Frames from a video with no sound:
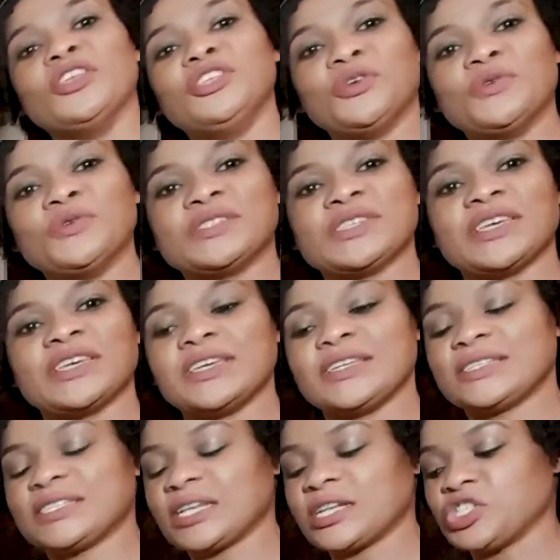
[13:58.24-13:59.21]
use
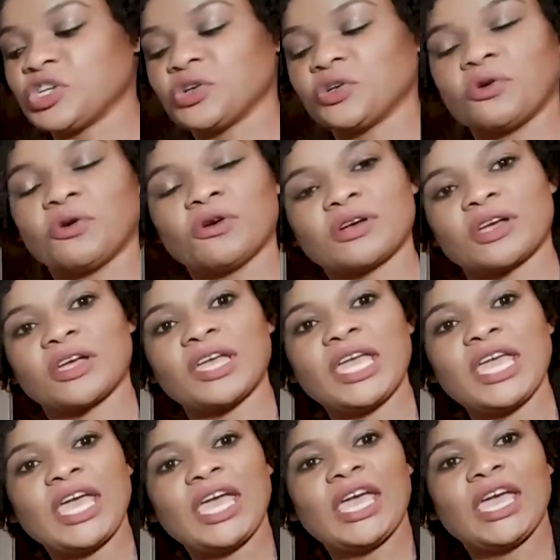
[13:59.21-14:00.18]
it to cook
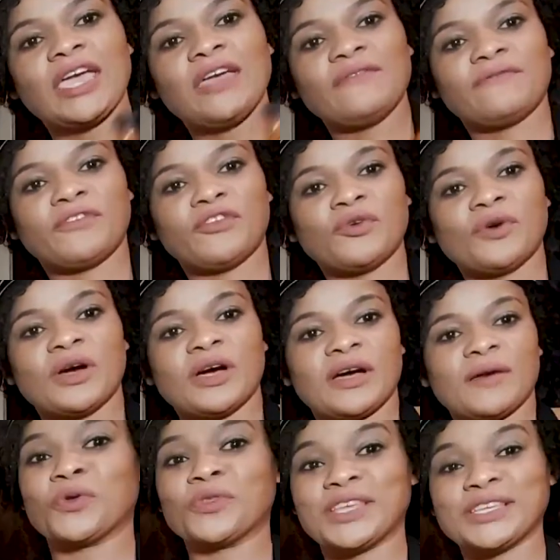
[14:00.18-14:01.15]

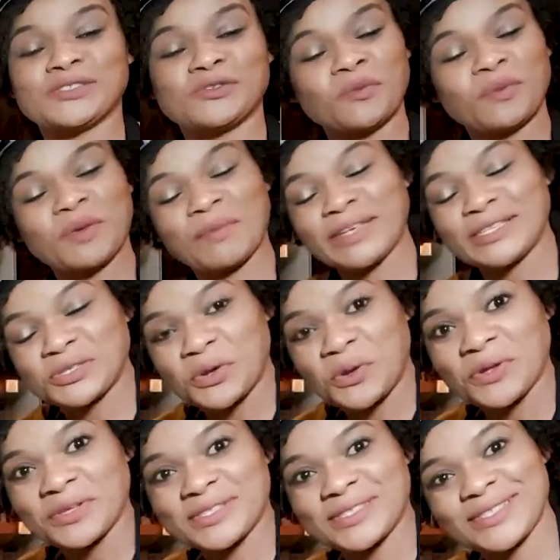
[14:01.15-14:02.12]
so this will be my
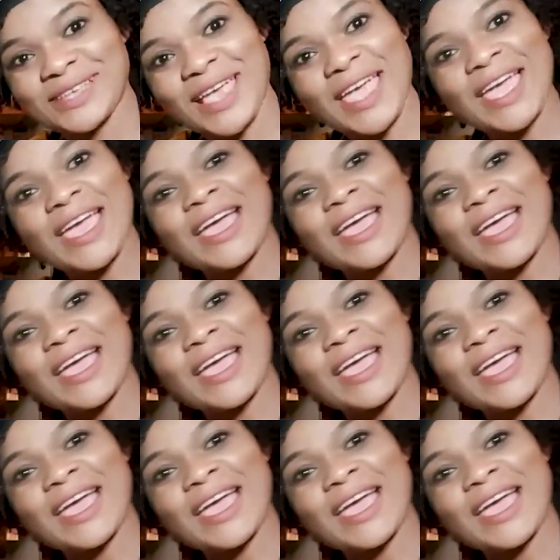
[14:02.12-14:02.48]
sauce